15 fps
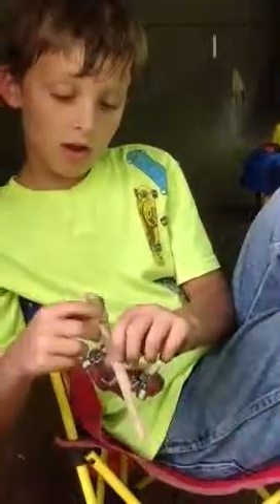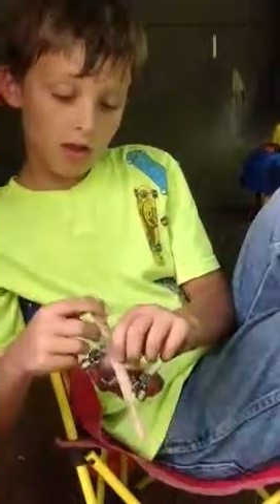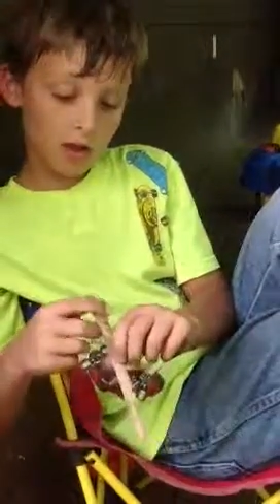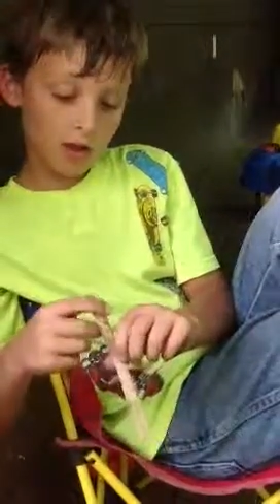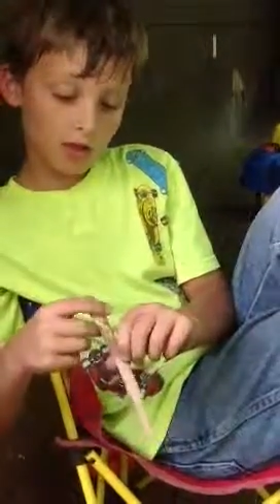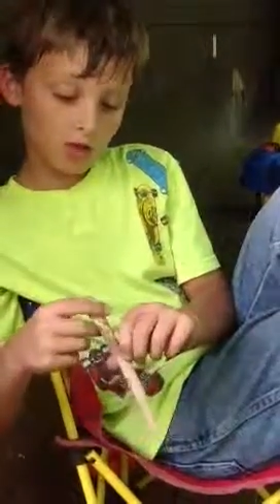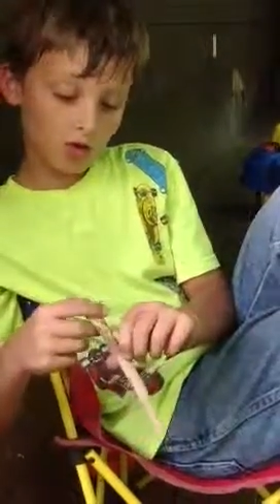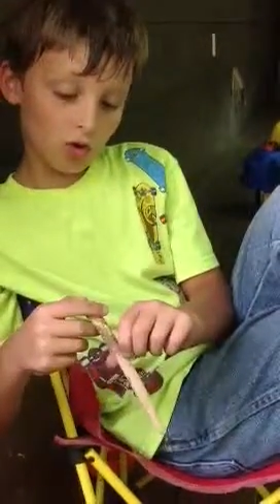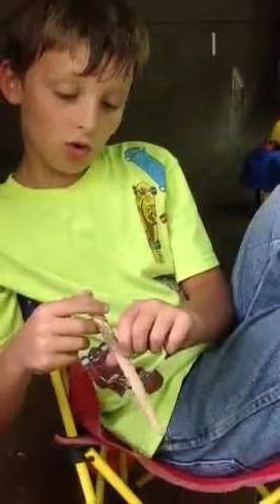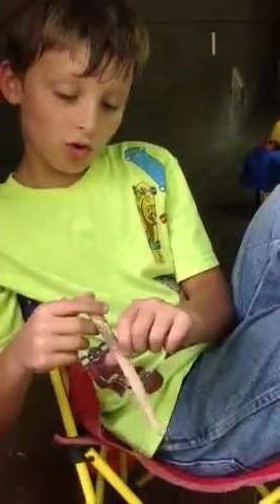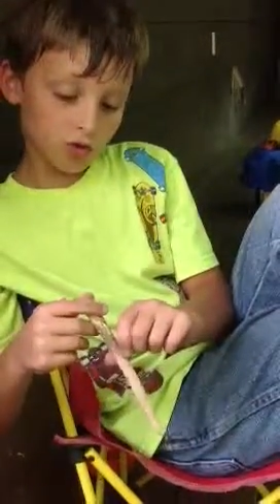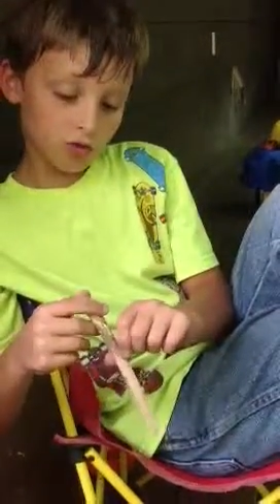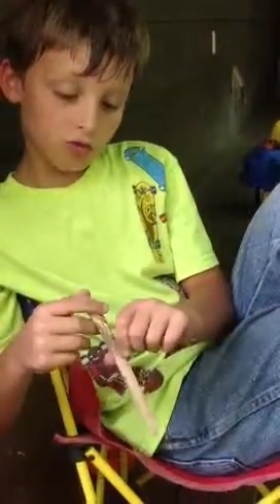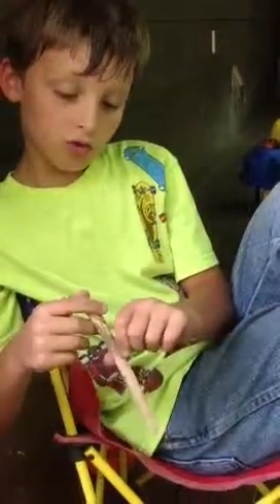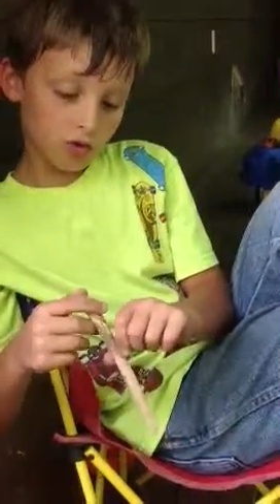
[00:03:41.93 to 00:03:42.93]
And it's
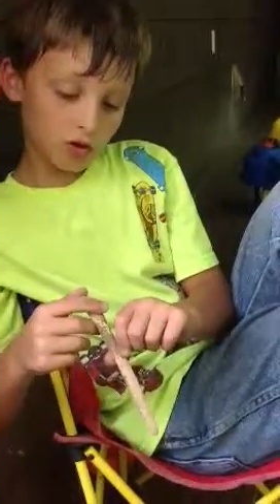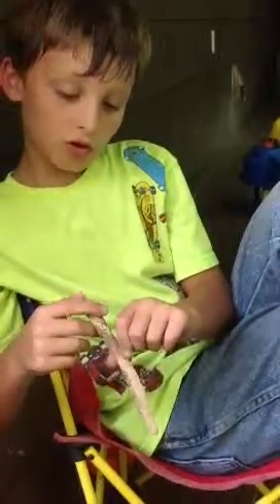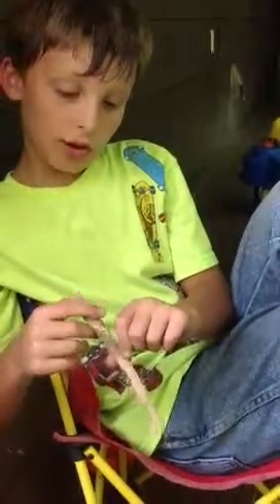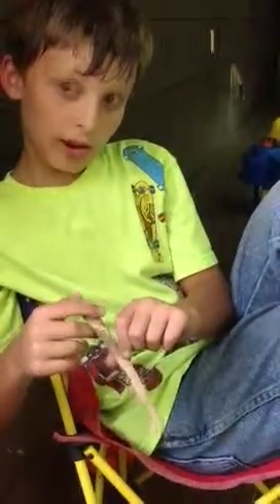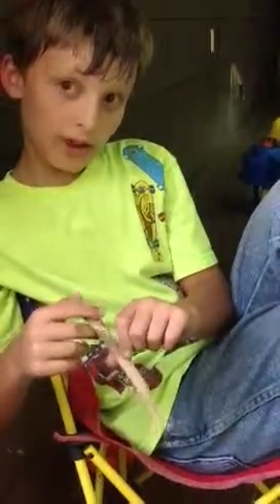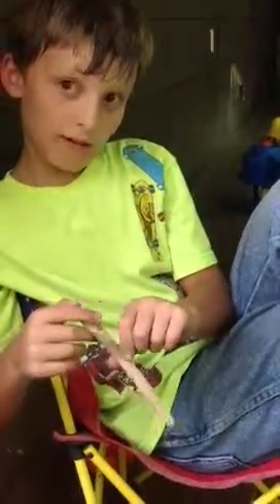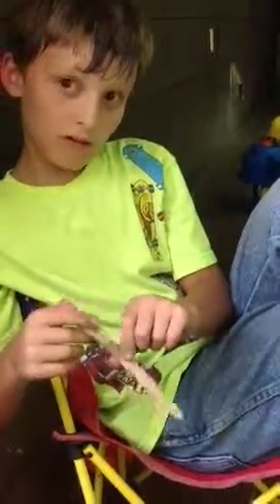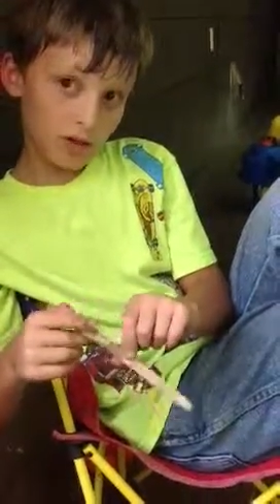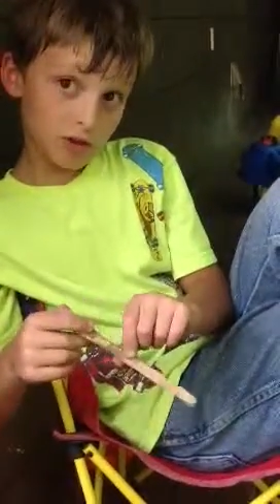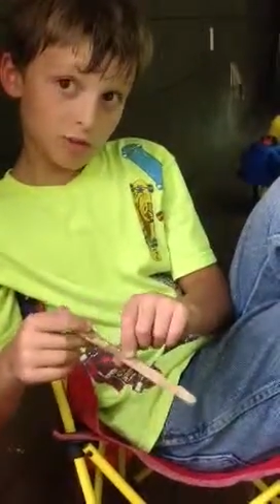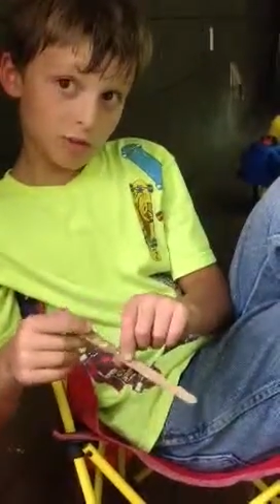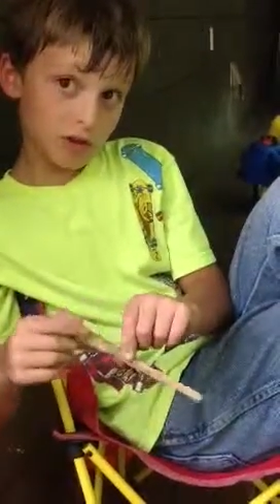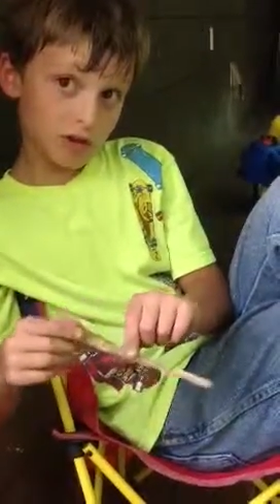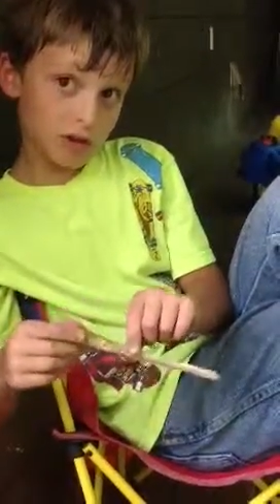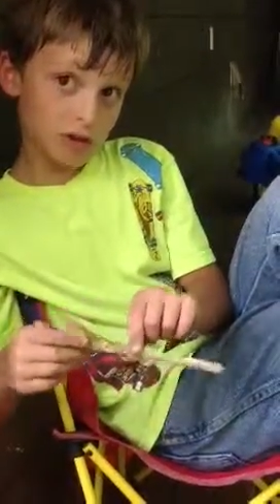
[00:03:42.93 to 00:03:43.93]
also good to have this
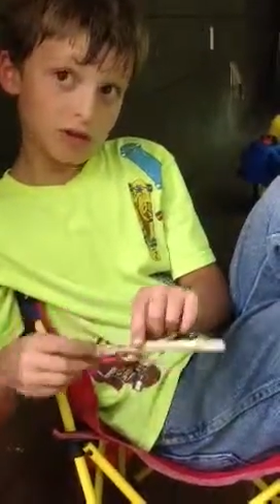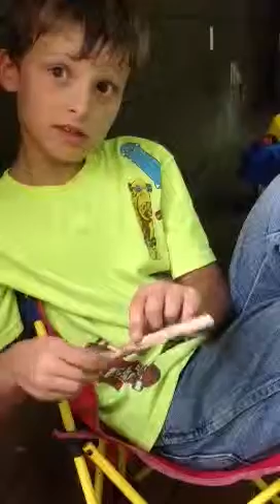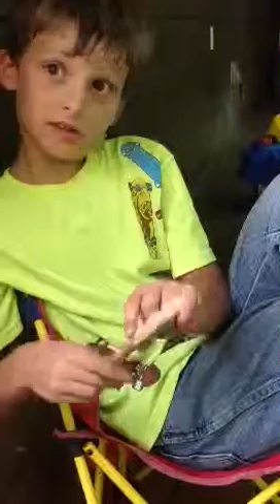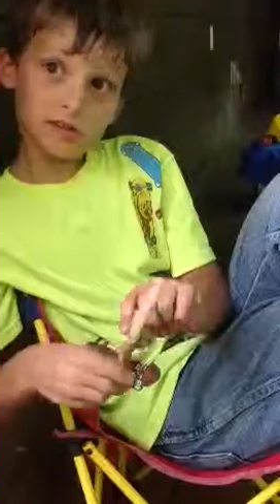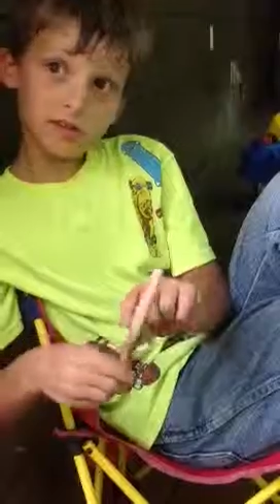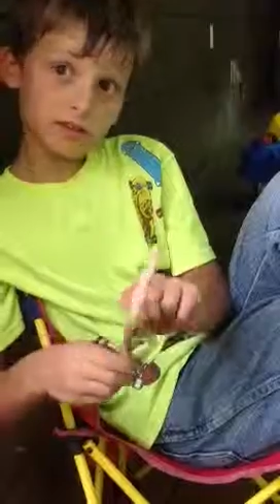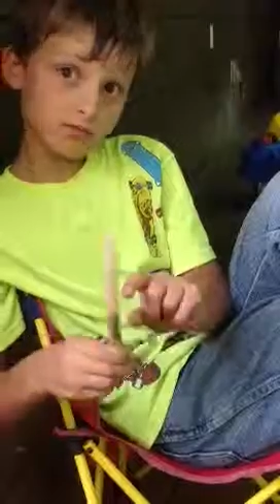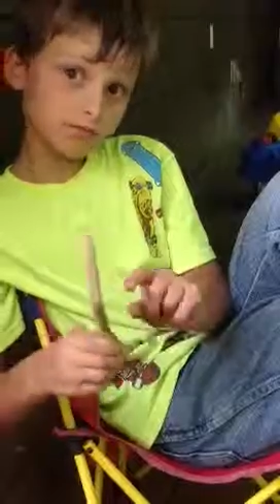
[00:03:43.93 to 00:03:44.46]
because it